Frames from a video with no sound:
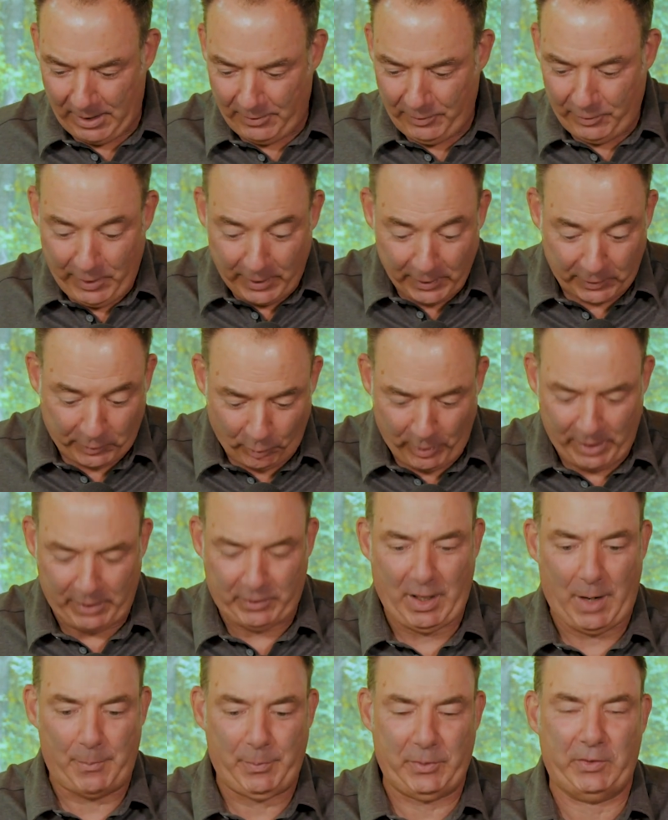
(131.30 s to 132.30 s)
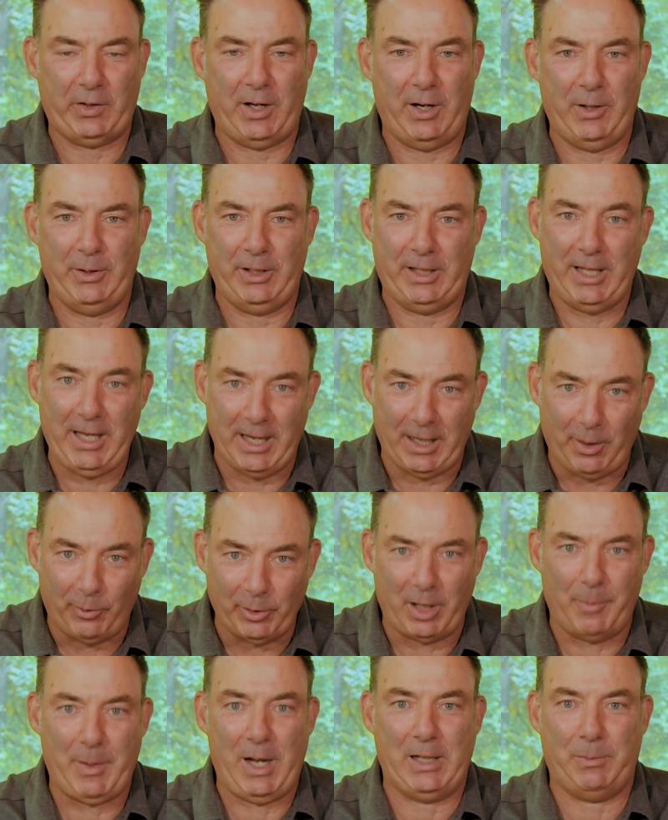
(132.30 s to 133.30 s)
this week's episode, again, I
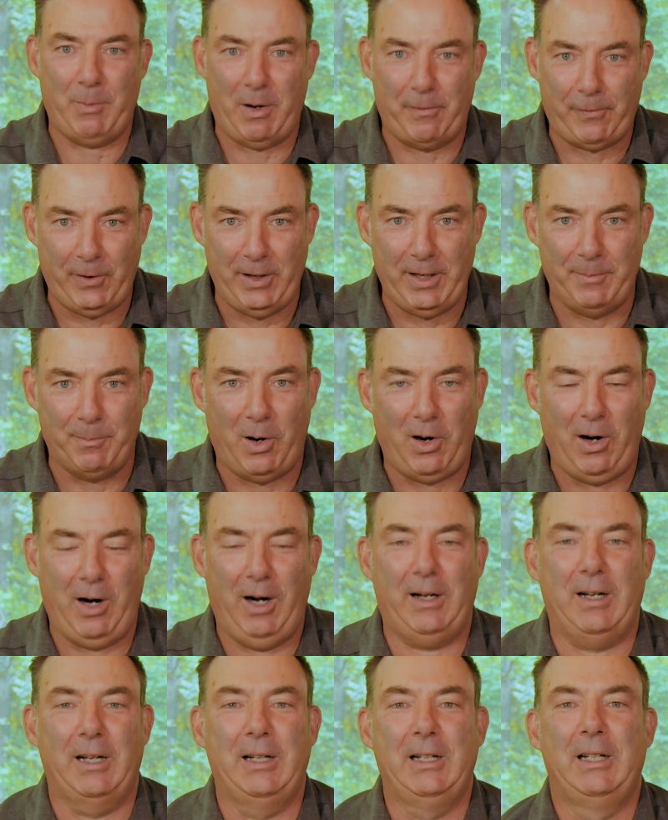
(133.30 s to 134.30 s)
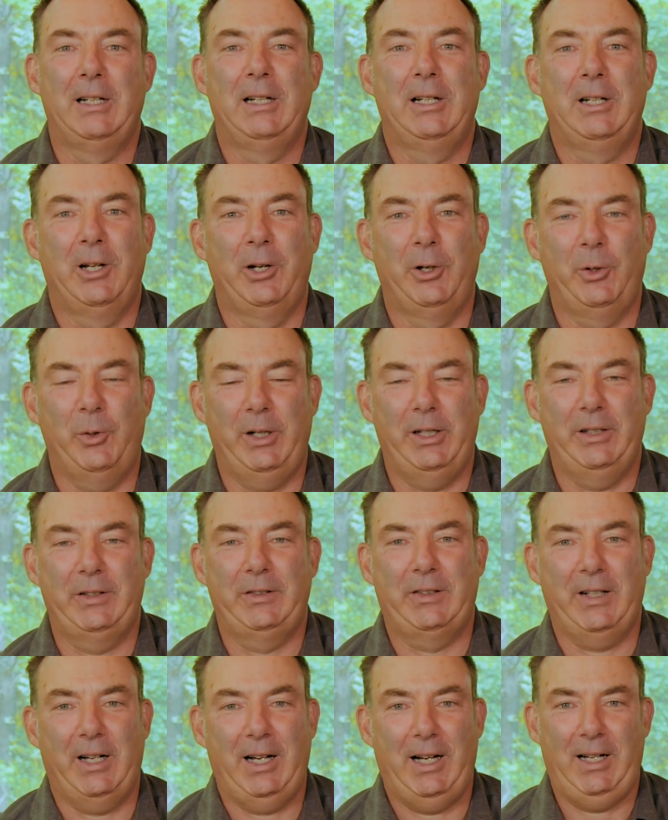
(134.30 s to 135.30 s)
want to go back to my friend Mark, who
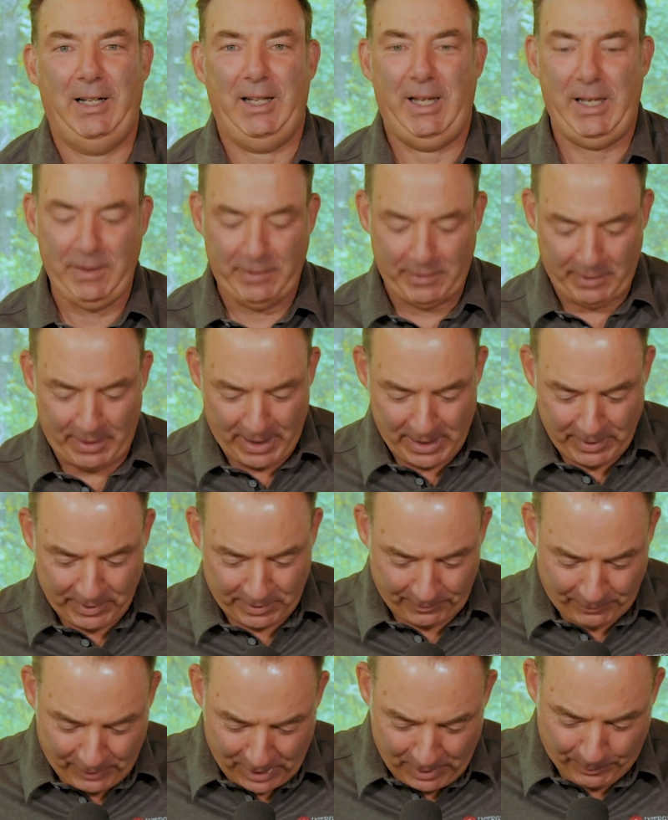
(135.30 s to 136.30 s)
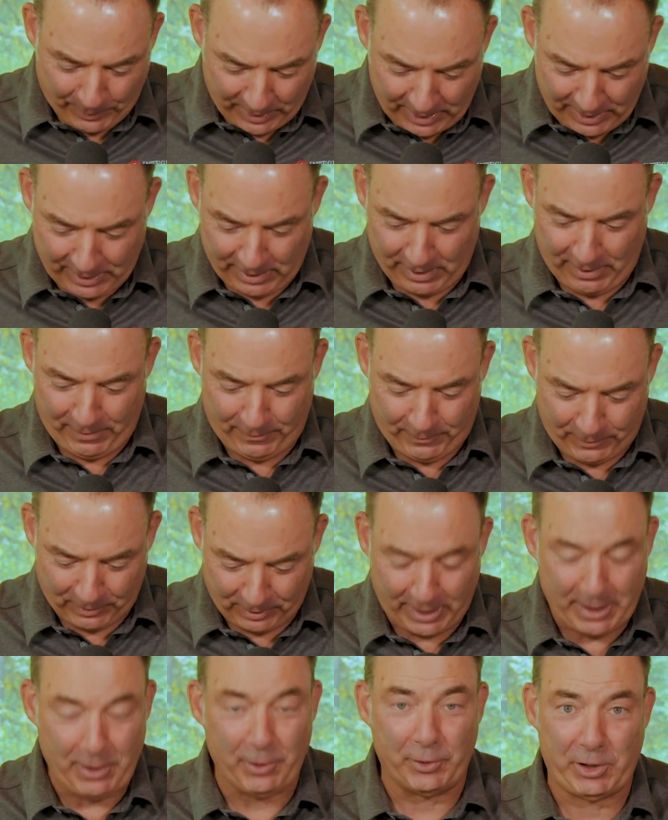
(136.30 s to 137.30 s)
is he's the VP of
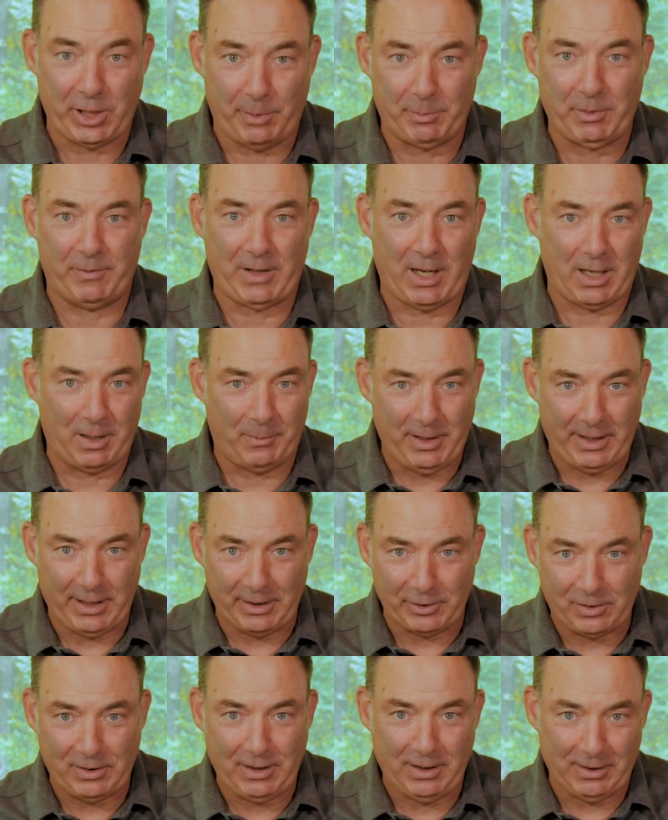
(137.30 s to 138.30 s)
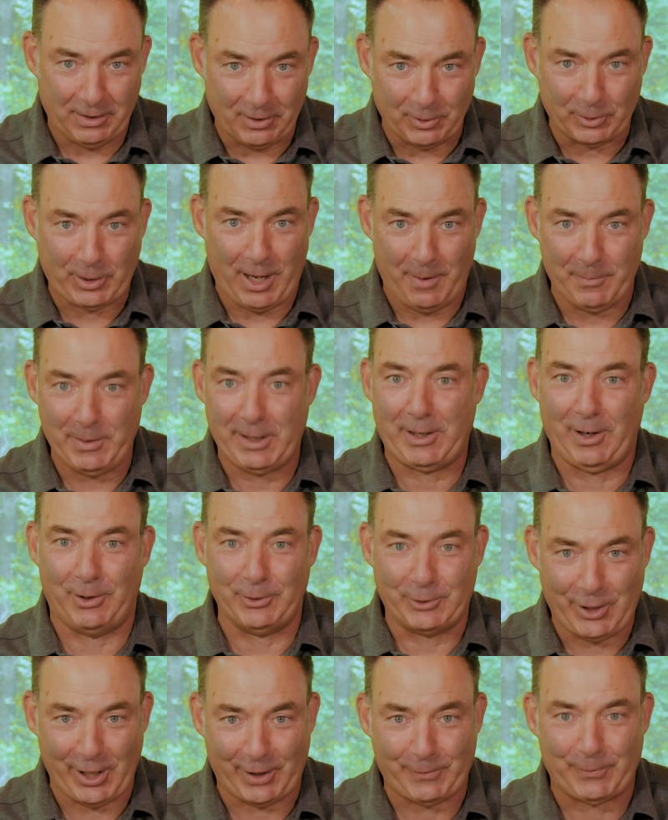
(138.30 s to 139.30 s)
Leadership Development at a little company
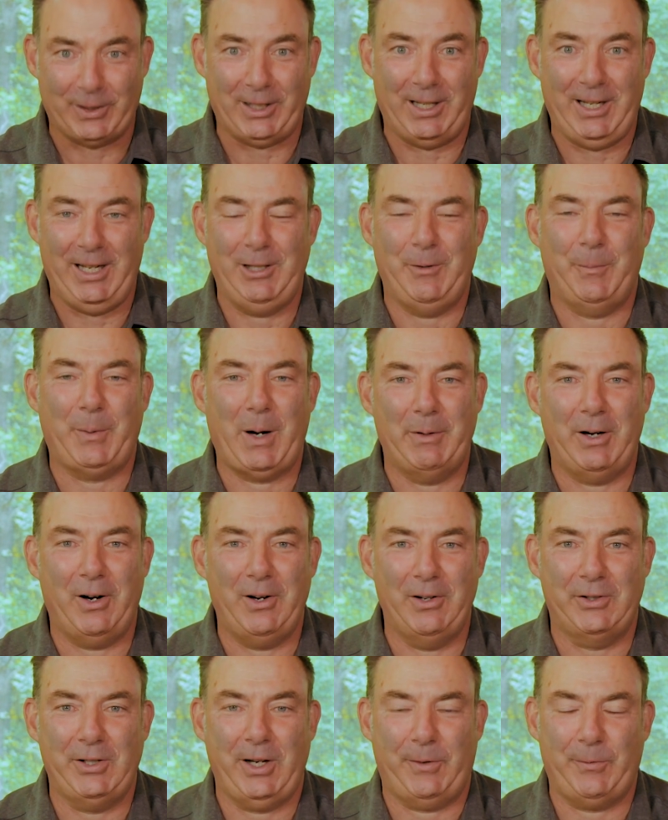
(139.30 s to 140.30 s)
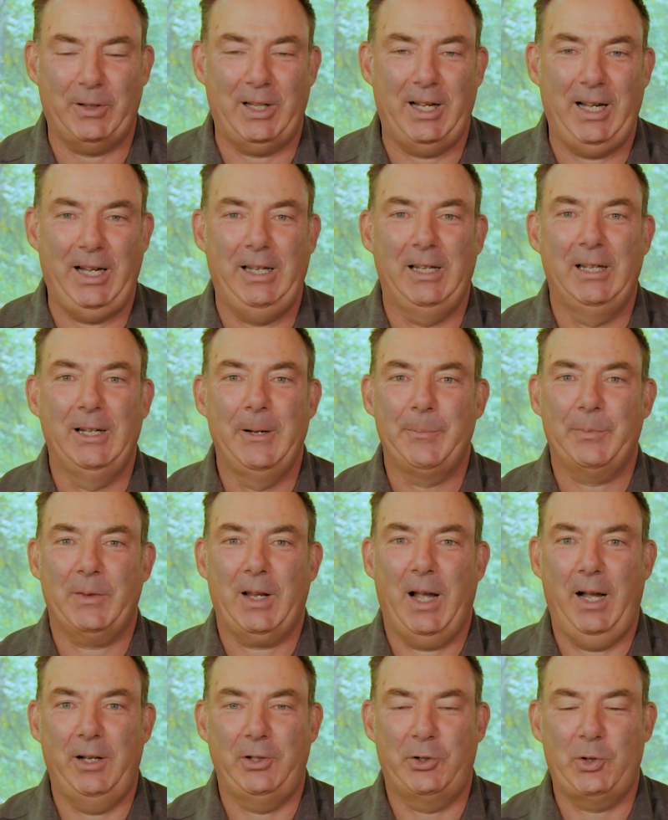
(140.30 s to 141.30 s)
called Chick-fil-A. You probably heard of Chick-fil-A.
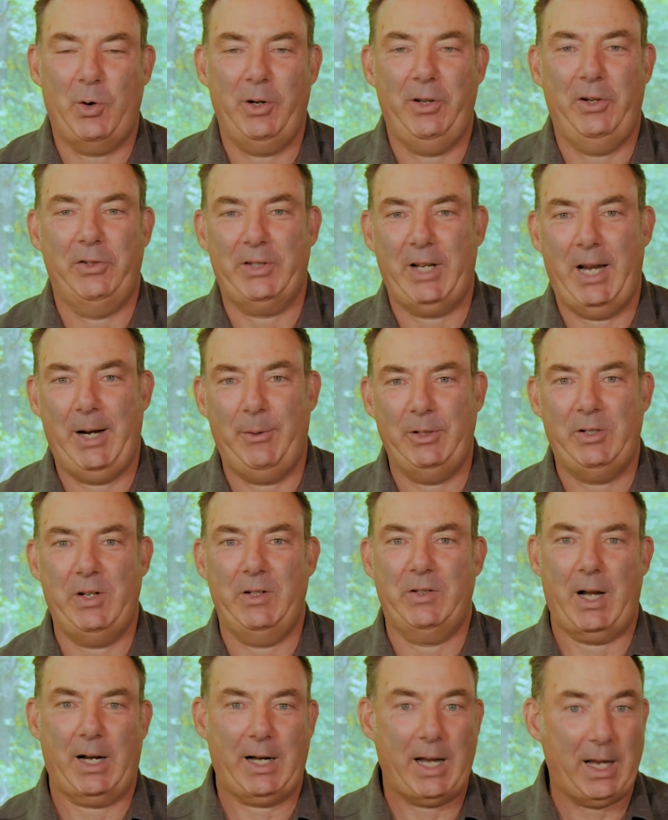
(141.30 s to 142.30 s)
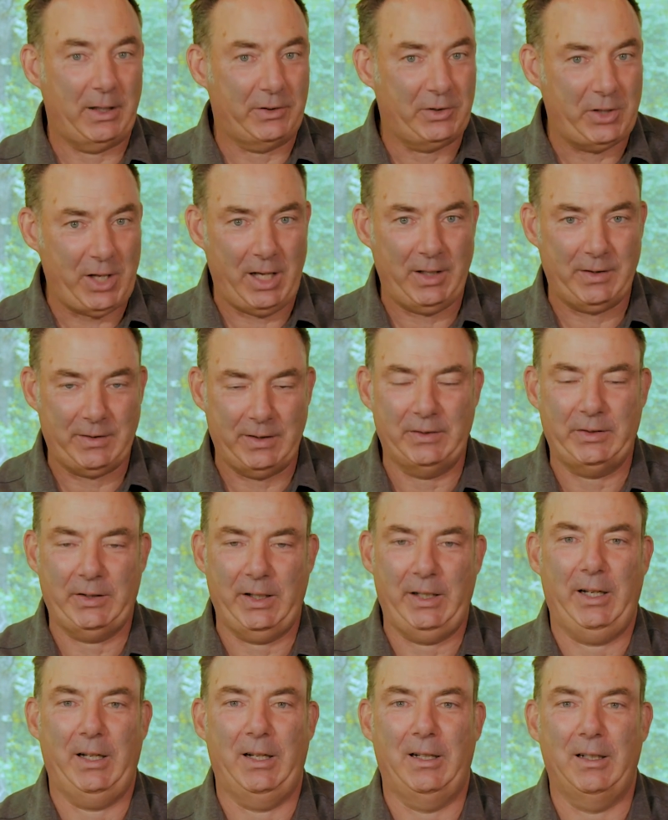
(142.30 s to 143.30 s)
I enjoy their sandwiches. I got a chance to
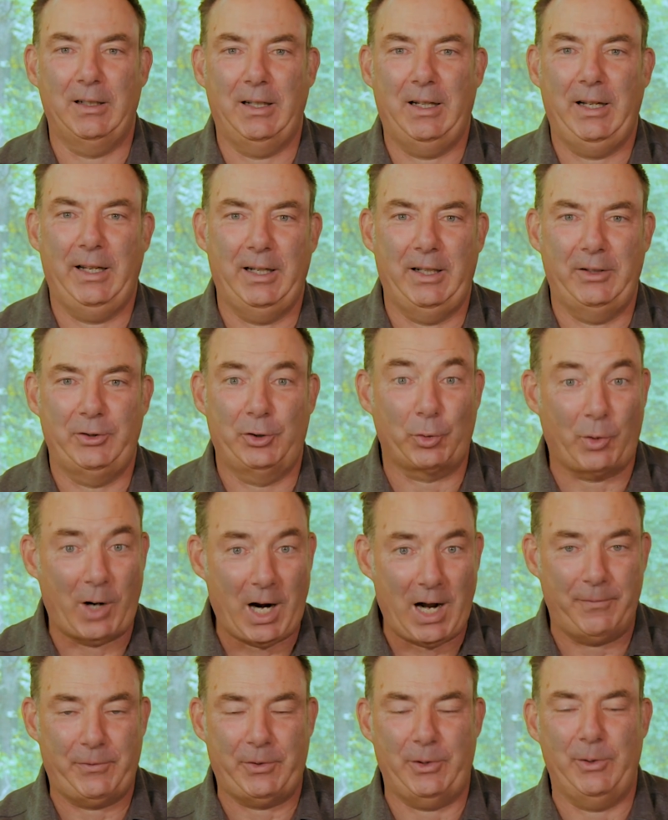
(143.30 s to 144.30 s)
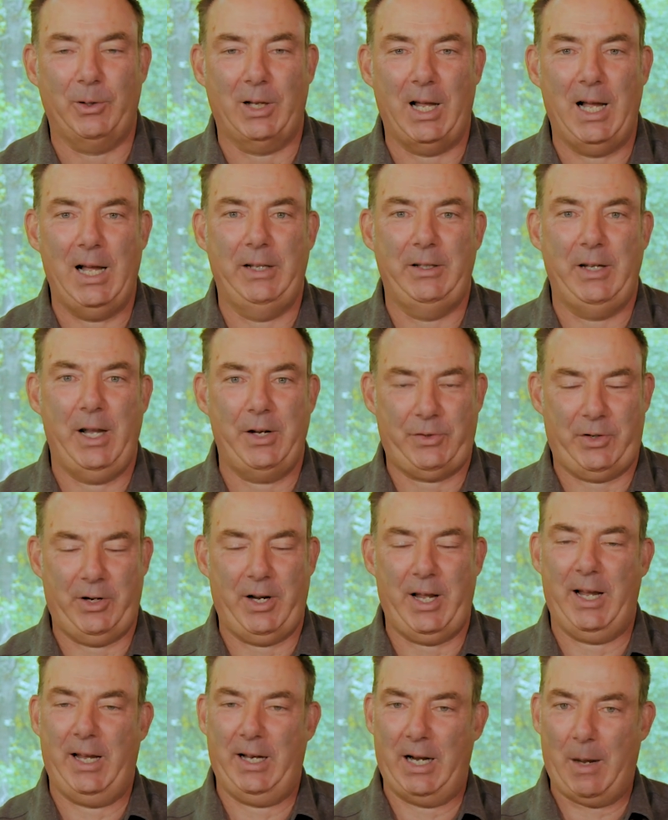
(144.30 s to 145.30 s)
sit in a drive-through line
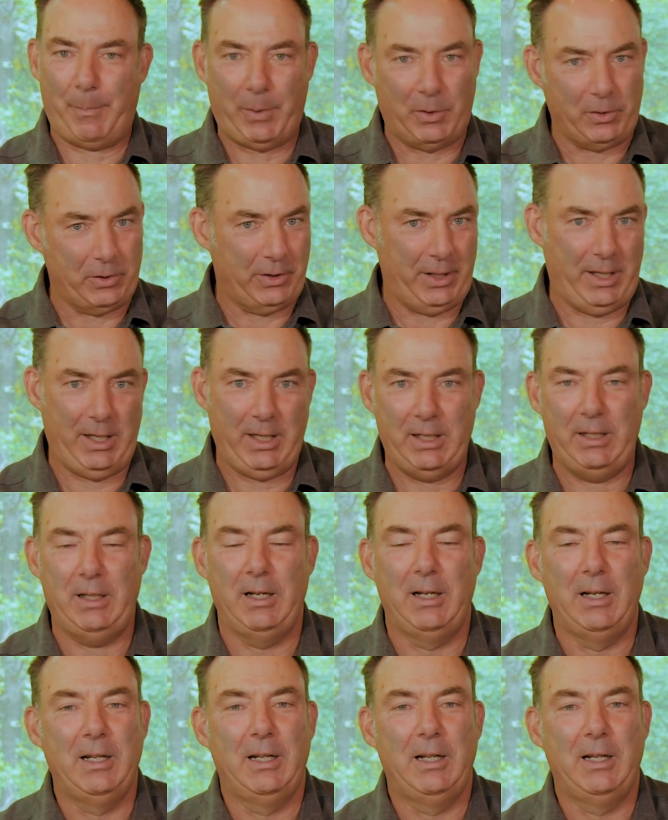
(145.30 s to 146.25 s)
yesterday, and I pulled in